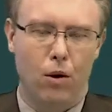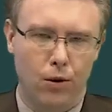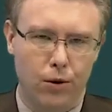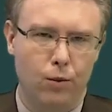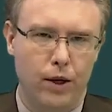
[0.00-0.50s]

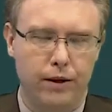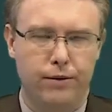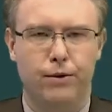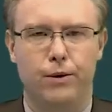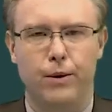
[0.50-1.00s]
All the way
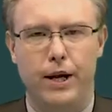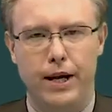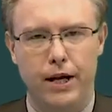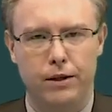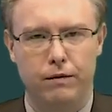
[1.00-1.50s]
through
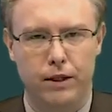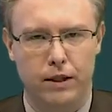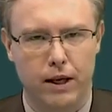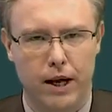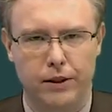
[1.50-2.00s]
in each of
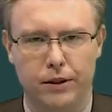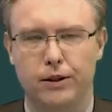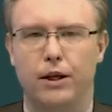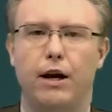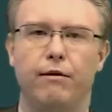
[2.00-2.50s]
these
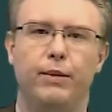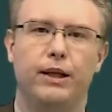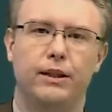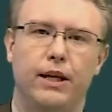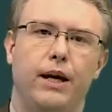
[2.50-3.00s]
lectures, I've
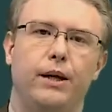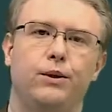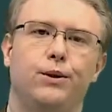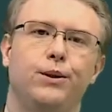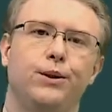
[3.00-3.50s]
been saying
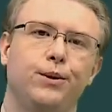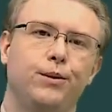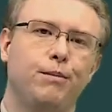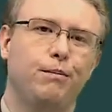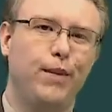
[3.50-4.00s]
to
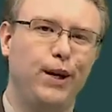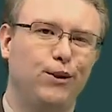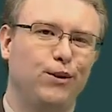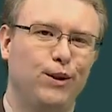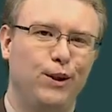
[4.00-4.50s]
you, make
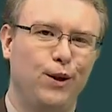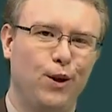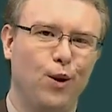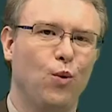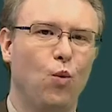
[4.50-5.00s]
sure that you
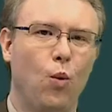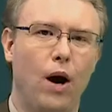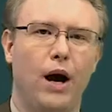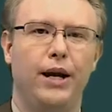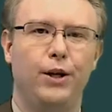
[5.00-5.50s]
know
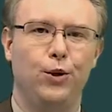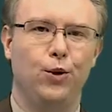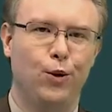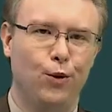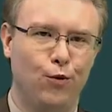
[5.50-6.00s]
why
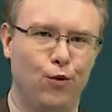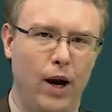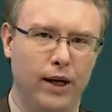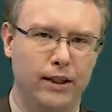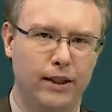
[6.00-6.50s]
you're
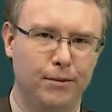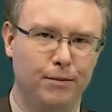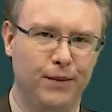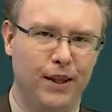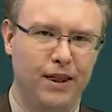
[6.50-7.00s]
writing.
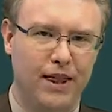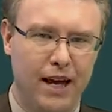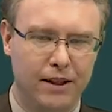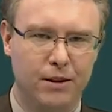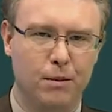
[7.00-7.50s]

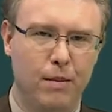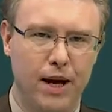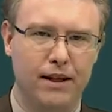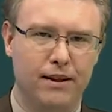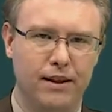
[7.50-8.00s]
That's the
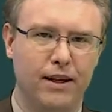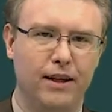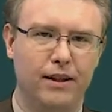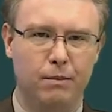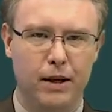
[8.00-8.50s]
main
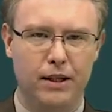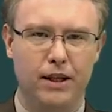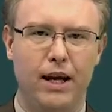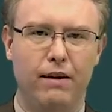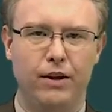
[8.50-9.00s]
thing, is
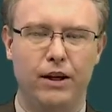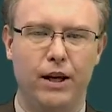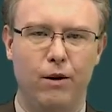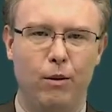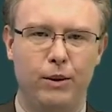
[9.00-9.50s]
basically have a
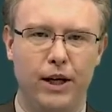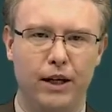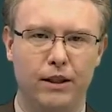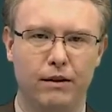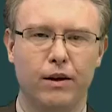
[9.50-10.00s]
clear
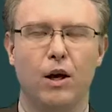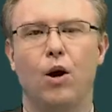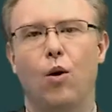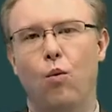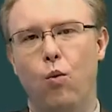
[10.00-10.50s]
objective.
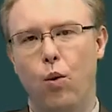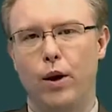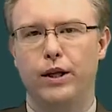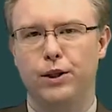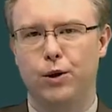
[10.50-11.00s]

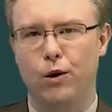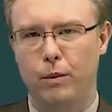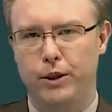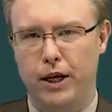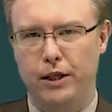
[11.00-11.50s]
What is your
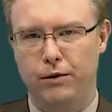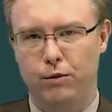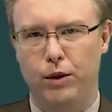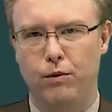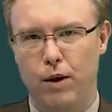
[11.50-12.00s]

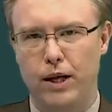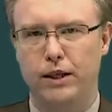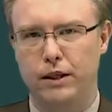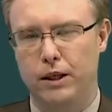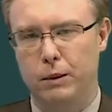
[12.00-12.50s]
objective with
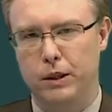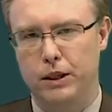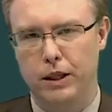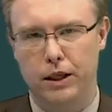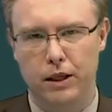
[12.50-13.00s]
writing this
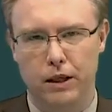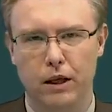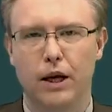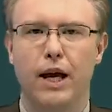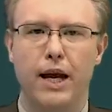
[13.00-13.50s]
particular
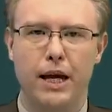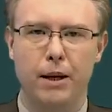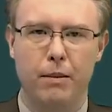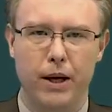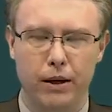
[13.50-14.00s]

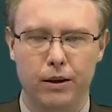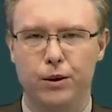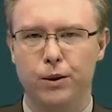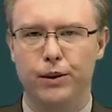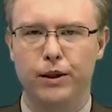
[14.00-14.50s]
email,
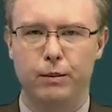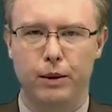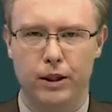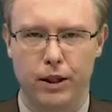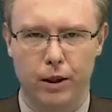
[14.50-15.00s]
doing this
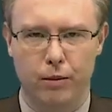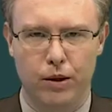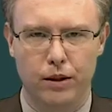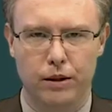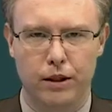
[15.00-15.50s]
particular
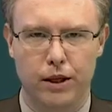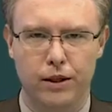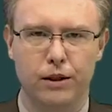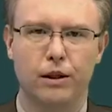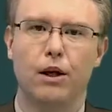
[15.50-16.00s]

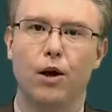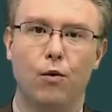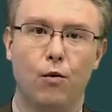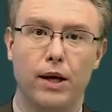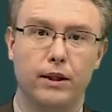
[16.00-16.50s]
presentation,
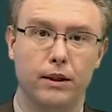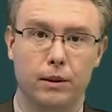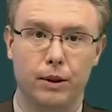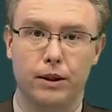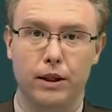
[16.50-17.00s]
writing
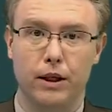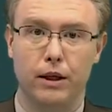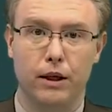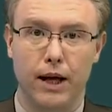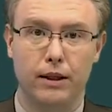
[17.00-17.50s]
this
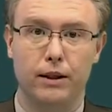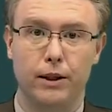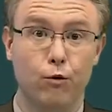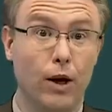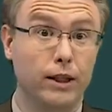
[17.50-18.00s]
particular letter? Are
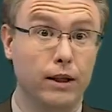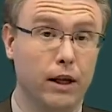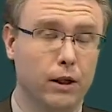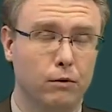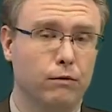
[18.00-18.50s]
you writing a
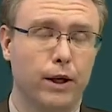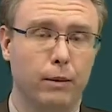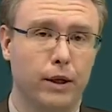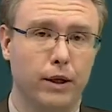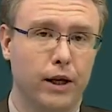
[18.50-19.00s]
letter of
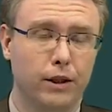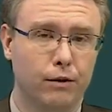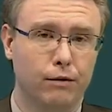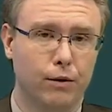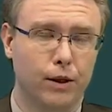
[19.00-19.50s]

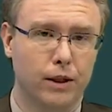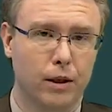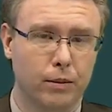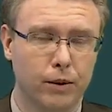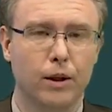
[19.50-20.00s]
recommendation, for example?